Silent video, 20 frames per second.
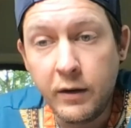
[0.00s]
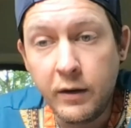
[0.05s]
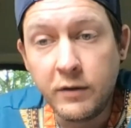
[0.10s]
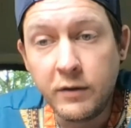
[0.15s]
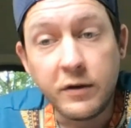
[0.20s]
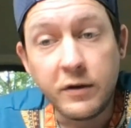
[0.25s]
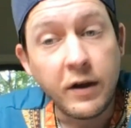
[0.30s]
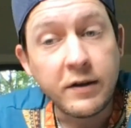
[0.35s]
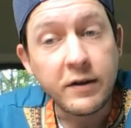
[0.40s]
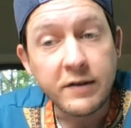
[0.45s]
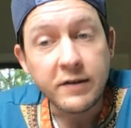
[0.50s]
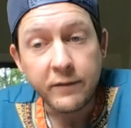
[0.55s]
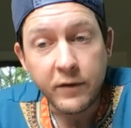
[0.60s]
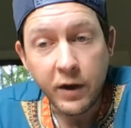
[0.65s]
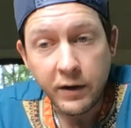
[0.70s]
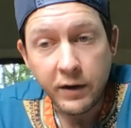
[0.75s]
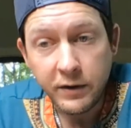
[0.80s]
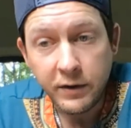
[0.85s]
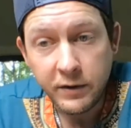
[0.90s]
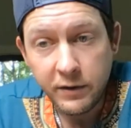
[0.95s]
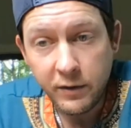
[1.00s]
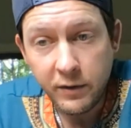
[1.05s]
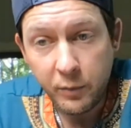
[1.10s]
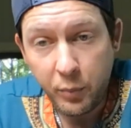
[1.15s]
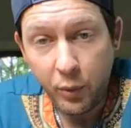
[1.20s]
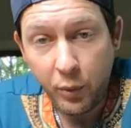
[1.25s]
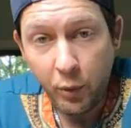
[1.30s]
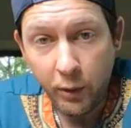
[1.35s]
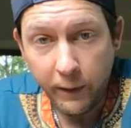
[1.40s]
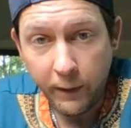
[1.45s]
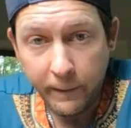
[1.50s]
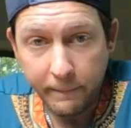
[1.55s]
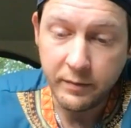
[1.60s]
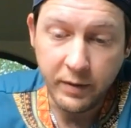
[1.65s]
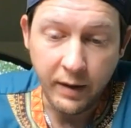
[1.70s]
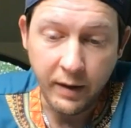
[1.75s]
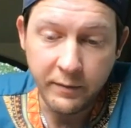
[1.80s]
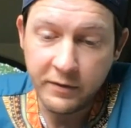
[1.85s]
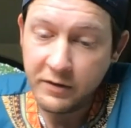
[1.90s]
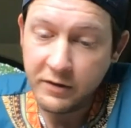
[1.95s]
So guys, I've gotten to the
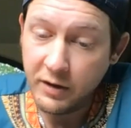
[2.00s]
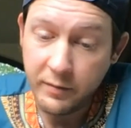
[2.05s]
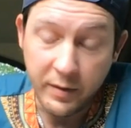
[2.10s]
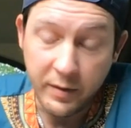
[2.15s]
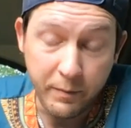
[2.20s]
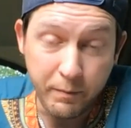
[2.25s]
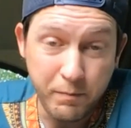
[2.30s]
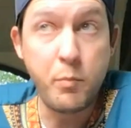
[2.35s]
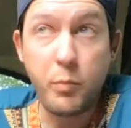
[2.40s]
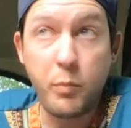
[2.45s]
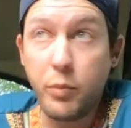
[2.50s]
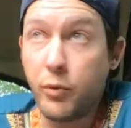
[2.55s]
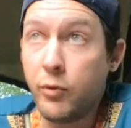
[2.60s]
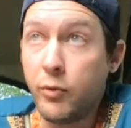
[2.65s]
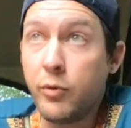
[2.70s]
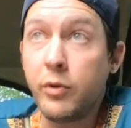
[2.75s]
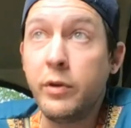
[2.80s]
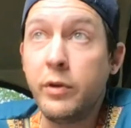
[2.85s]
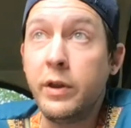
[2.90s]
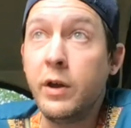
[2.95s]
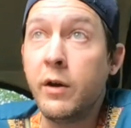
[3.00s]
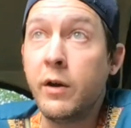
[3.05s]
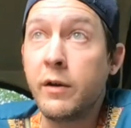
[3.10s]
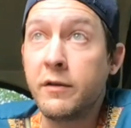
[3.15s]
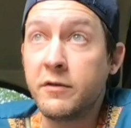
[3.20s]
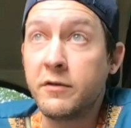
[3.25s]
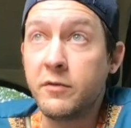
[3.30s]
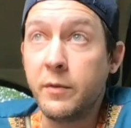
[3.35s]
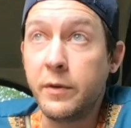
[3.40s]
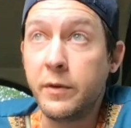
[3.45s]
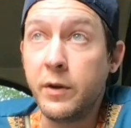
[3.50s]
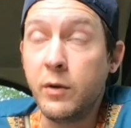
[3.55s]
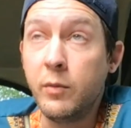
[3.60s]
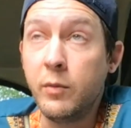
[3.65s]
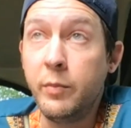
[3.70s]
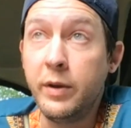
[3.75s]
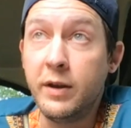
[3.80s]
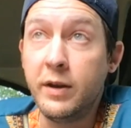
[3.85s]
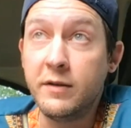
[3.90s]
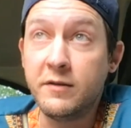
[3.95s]
point, I'm just going to be brutally honest with you,
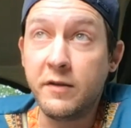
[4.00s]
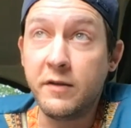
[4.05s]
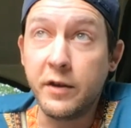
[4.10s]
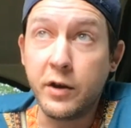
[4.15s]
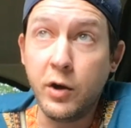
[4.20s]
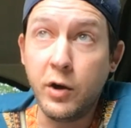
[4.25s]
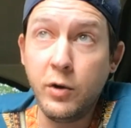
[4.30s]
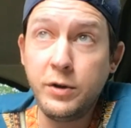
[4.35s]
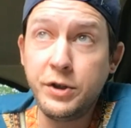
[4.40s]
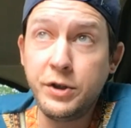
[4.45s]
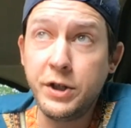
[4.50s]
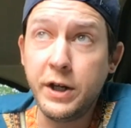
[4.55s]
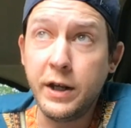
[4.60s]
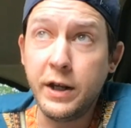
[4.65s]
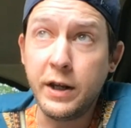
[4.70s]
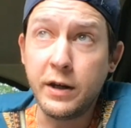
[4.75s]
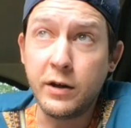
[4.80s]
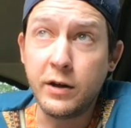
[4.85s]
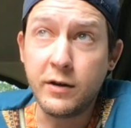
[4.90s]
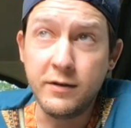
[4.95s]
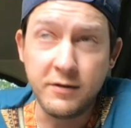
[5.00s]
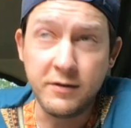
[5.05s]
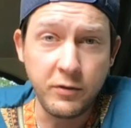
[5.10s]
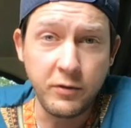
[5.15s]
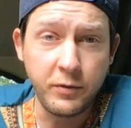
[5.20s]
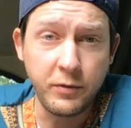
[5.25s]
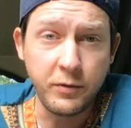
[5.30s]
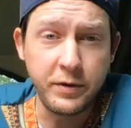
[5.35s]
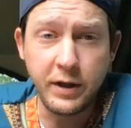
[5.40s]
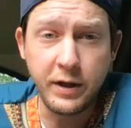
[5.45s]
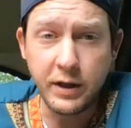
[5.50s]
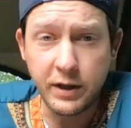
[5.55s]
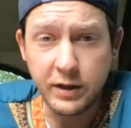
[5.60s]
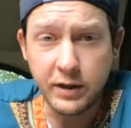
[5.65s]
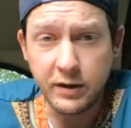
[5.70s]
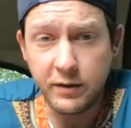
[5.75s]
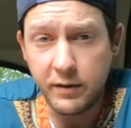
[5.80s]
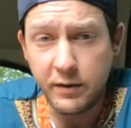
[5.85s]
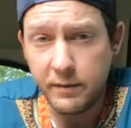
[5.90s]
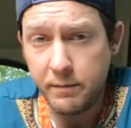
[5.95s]
because the coaching and consulting
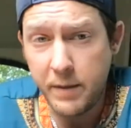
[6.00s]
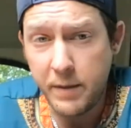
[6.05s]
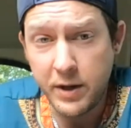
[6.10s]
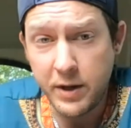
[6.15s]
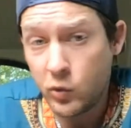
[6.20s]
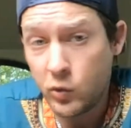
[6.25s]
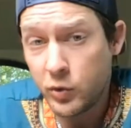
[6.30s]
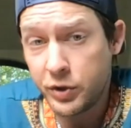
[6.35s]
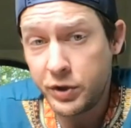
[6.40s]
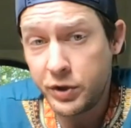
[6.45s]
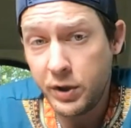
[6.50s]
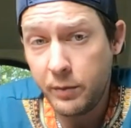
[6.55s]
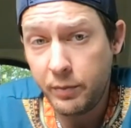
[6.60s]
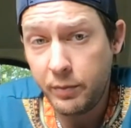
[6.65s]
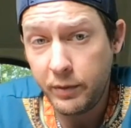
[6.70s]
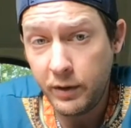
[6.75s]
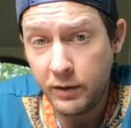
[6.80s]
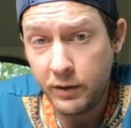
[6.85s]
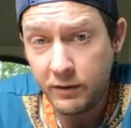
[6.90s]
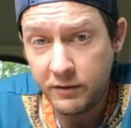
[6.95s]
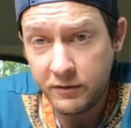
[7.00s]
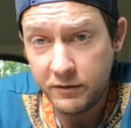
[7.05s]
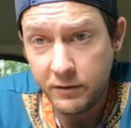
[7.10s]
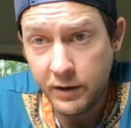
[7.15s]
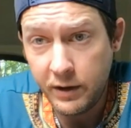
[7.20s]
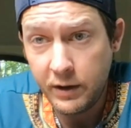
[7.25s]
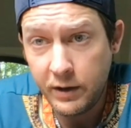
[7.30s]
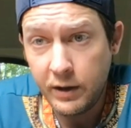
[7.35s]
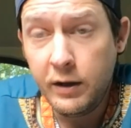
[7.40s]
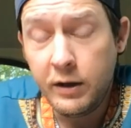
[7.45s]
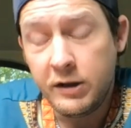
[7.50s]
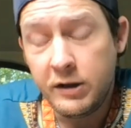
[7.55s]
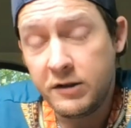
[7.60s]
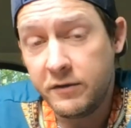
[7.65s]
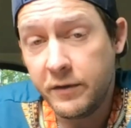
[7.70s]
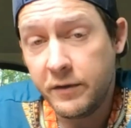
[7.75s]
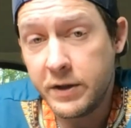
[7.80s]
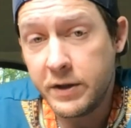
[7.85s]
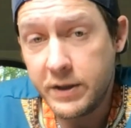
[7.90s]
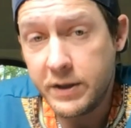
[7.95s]
and the mentorship industry
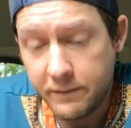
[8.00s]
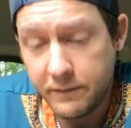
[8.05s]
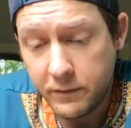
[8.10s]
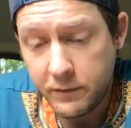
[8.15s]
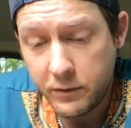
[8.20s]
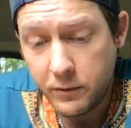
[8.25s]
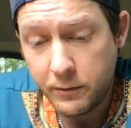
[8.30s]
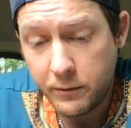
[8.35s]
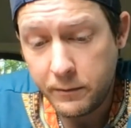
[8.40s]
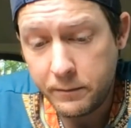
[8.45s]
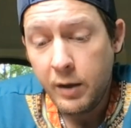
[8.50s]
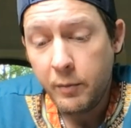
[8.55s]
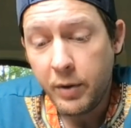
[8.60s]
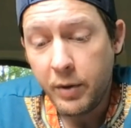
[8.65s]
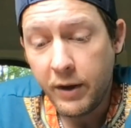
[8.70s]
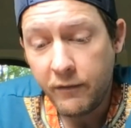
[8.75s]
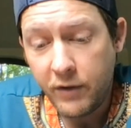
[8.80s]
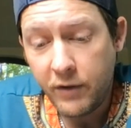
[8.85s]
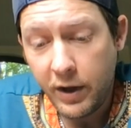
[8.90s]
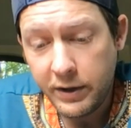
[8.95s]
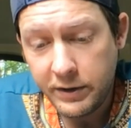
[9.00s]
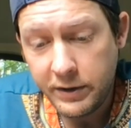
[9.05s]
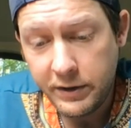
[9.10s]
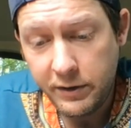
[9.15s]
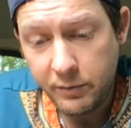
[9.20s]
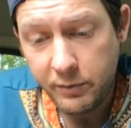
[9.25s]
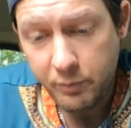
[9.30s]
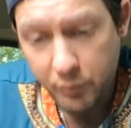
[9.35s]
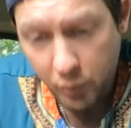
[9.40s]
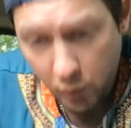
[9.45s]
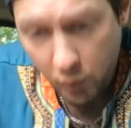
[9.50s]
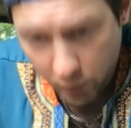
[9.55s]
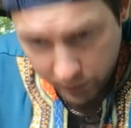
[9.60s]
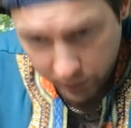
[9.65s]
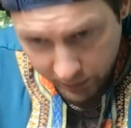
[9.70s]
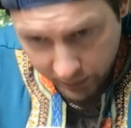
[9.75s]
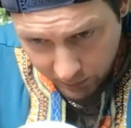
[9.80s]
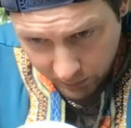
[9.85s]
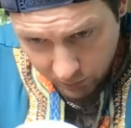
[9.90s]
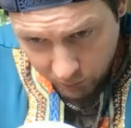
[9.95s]
is very difficult. But I've gotten to the
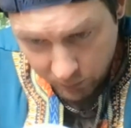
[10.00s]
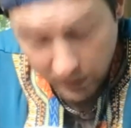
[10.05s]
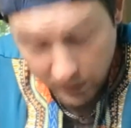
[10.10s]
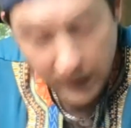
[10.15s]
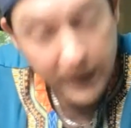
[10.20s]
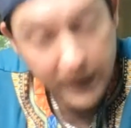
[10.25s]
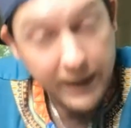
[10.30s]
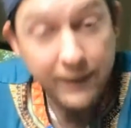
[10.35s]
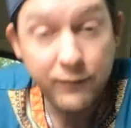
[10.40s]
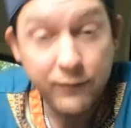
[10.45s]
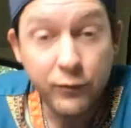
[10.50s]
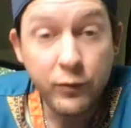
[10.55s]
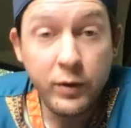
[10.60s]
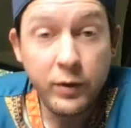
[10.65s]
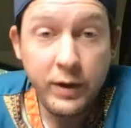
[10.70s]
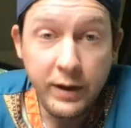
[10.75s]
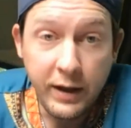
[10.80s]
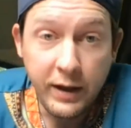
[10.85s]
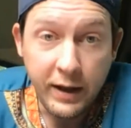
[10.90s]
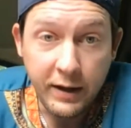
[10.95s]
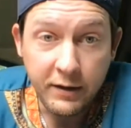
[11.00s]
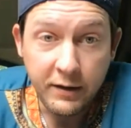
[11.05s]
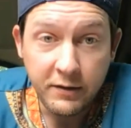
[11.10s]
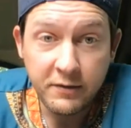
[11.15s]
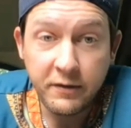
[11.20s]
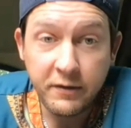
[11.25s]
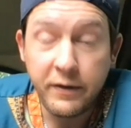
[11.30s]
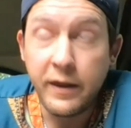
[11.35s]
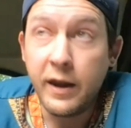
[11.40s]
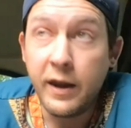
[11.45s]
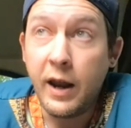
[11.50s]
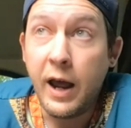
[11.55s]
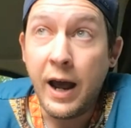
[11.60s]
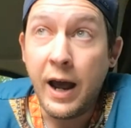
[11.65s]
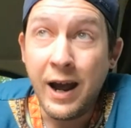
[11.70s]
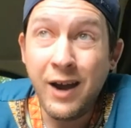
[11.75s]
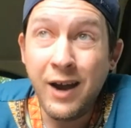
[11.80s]
point where I have realized that I